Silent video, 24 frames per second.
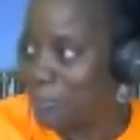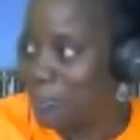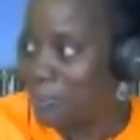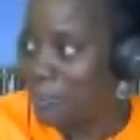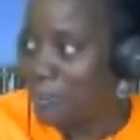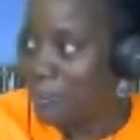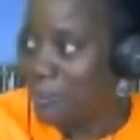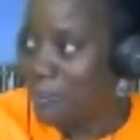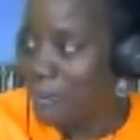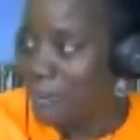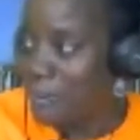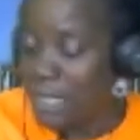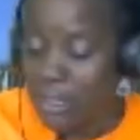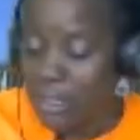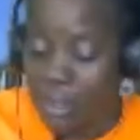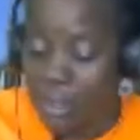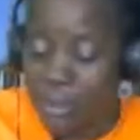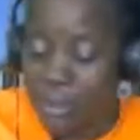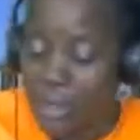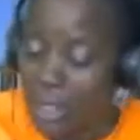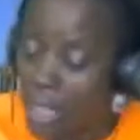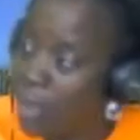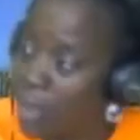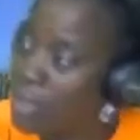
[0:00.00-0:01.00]
So
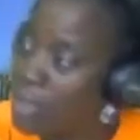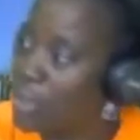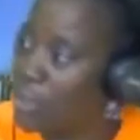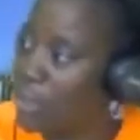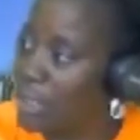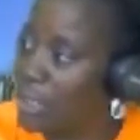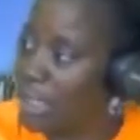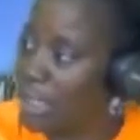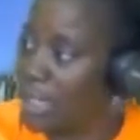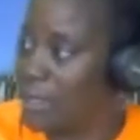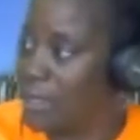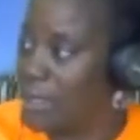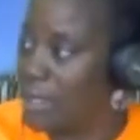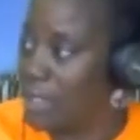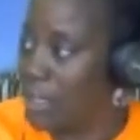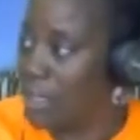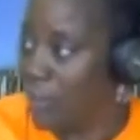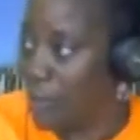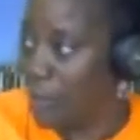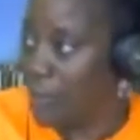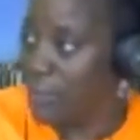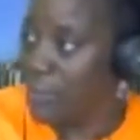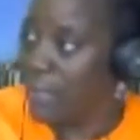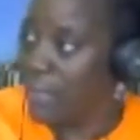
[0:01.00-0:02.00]
it's how you're going to get to the
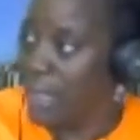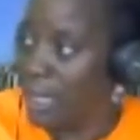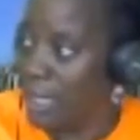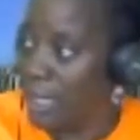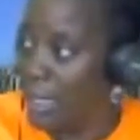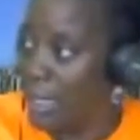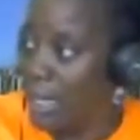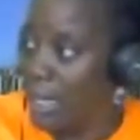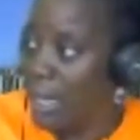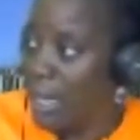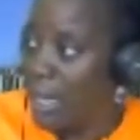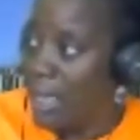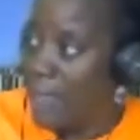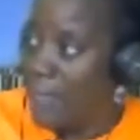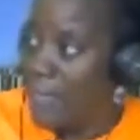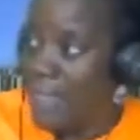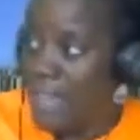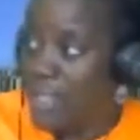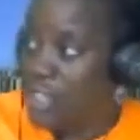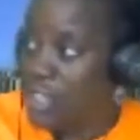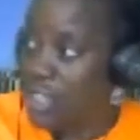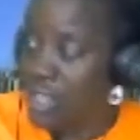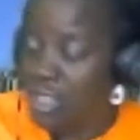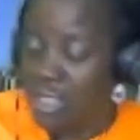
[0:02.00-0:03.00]
other side.
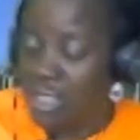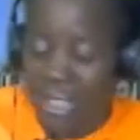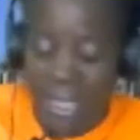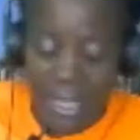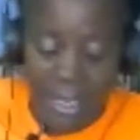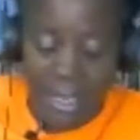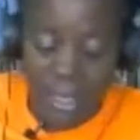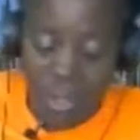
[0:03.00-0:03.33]
That's just like